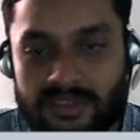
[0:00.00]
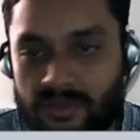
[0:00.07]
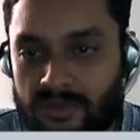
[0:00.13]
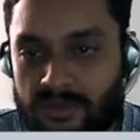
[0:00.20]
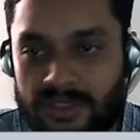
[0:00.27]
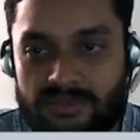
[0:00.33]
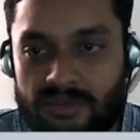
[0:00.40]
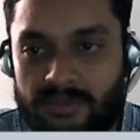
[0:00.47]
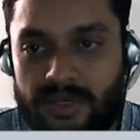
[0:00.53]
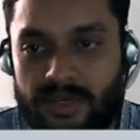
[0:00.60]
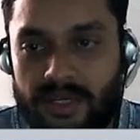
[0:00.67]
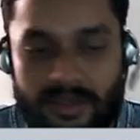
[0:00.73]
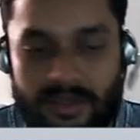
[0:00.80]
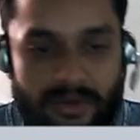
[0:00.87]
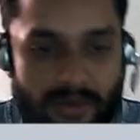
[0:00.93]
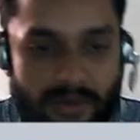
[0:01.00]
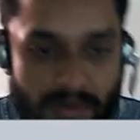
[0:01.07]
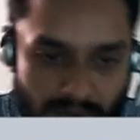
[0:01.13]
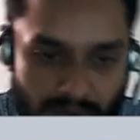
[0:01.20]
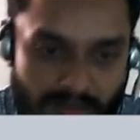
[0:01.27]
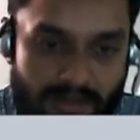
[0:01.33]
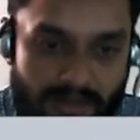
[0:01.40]
So this will be your
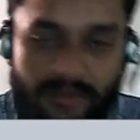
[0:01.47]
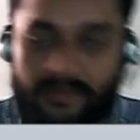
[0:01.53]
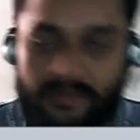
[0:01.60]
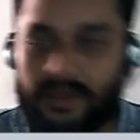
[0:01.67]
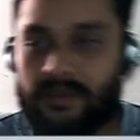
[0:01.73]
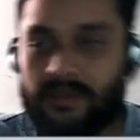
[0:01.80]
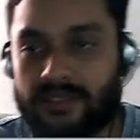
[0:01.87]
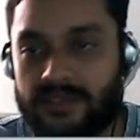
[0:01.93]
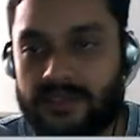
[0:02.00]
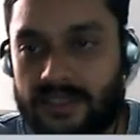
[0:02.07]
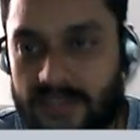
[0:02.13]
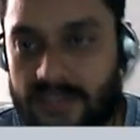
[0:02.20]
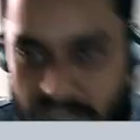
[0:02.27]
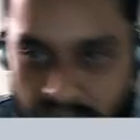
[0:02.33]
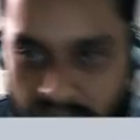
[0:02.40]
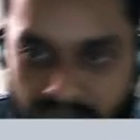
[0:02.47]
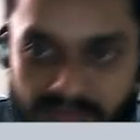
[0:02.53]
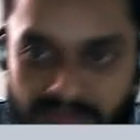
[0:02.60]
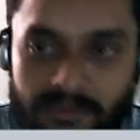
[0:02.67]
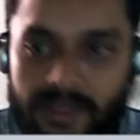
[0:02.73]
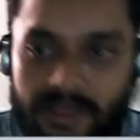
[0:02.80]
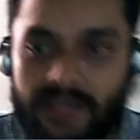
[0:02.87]
this line will
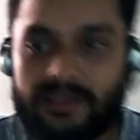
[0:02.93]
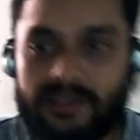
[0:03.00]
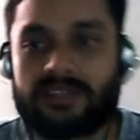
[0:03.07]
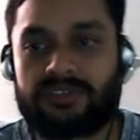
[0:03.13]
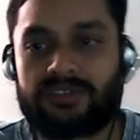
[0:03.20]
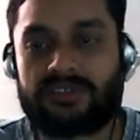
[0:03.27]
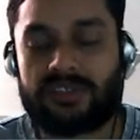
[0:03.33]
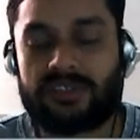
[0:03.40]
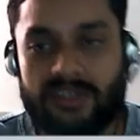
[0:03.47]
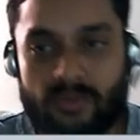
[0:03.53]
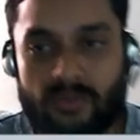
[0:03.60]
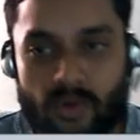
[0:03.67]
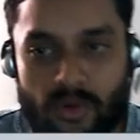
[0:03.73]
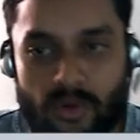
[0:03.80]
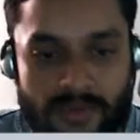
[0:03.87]
be in the construction mode,